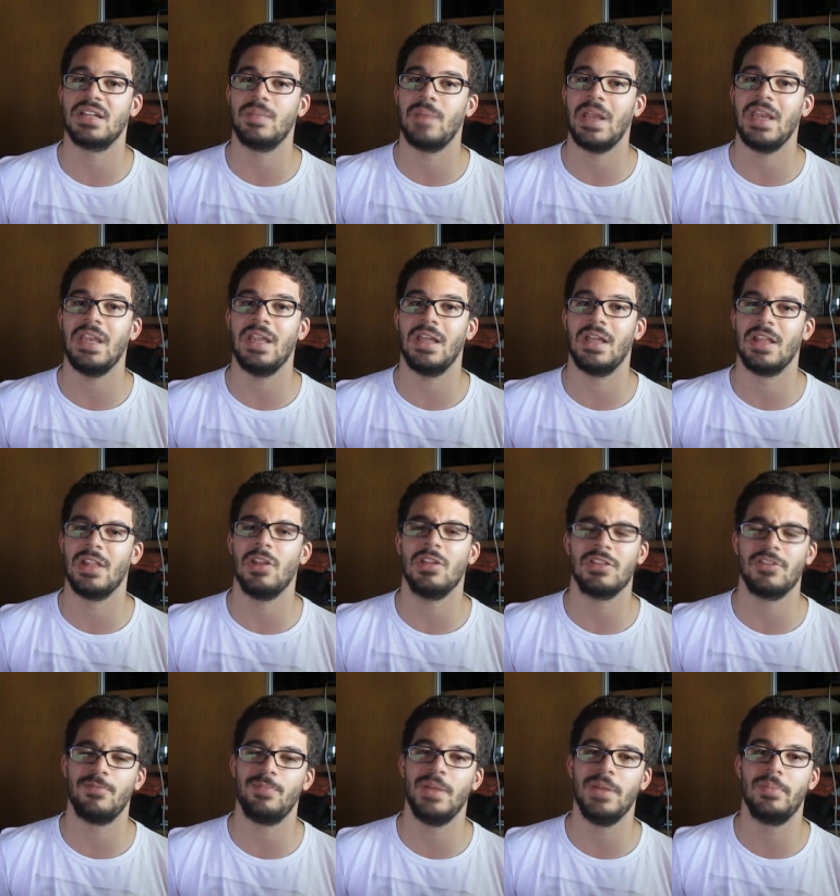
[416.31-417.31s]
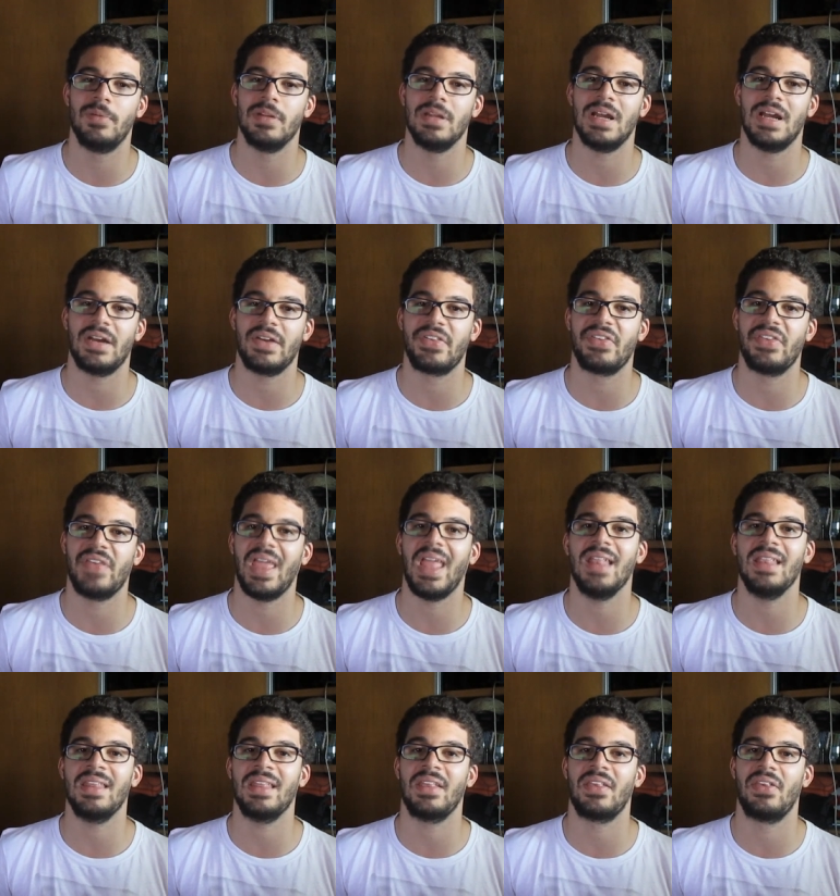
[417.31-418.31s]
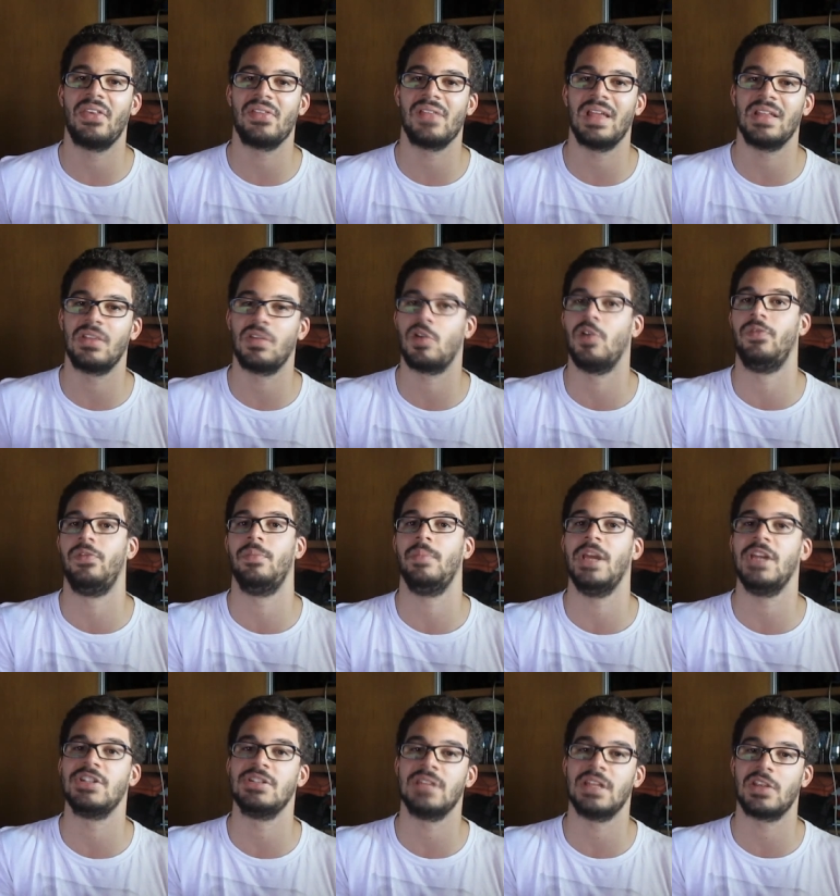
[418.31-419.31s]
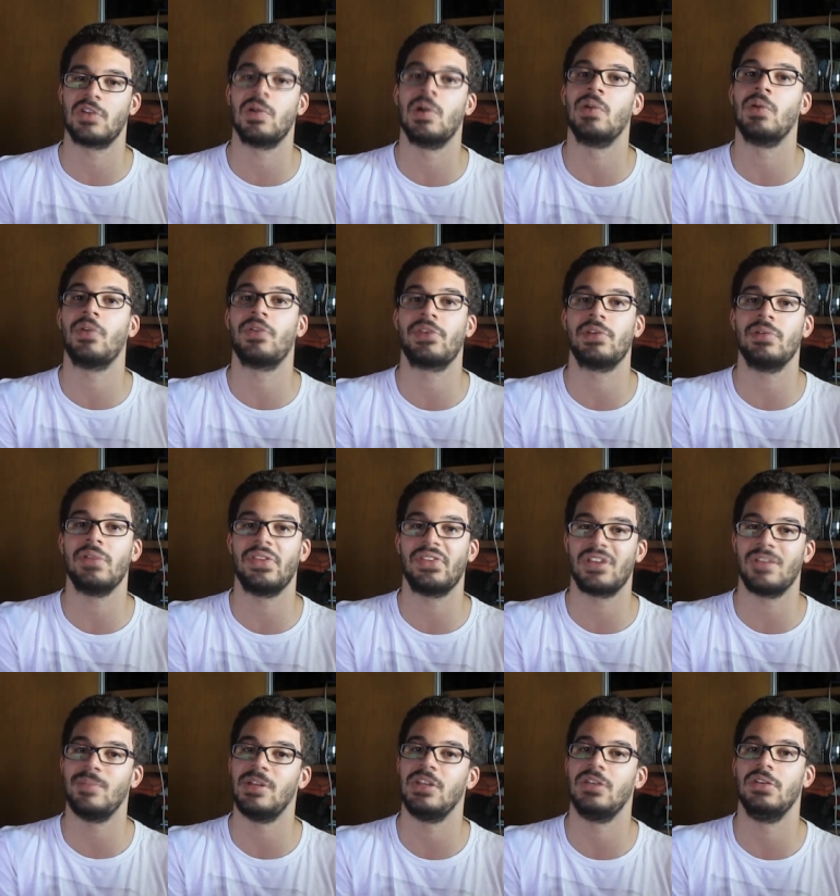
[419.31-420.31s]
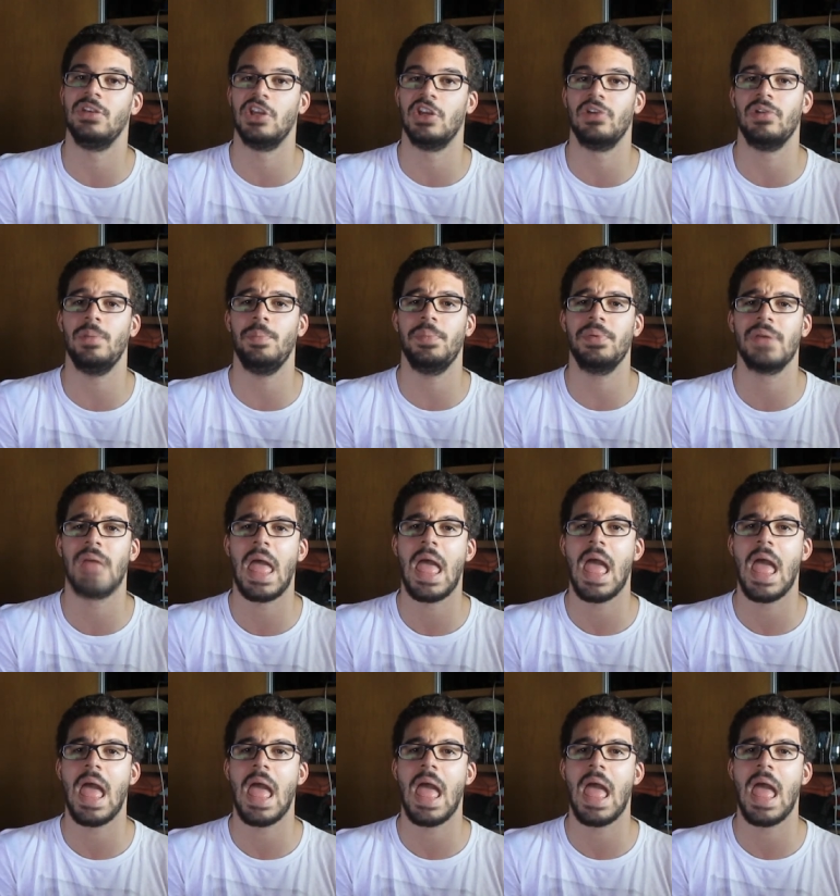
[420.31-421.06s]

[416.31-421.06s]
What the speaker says: and a lot of people are saying this is like the confirmation that Chronostone is coming to Europe.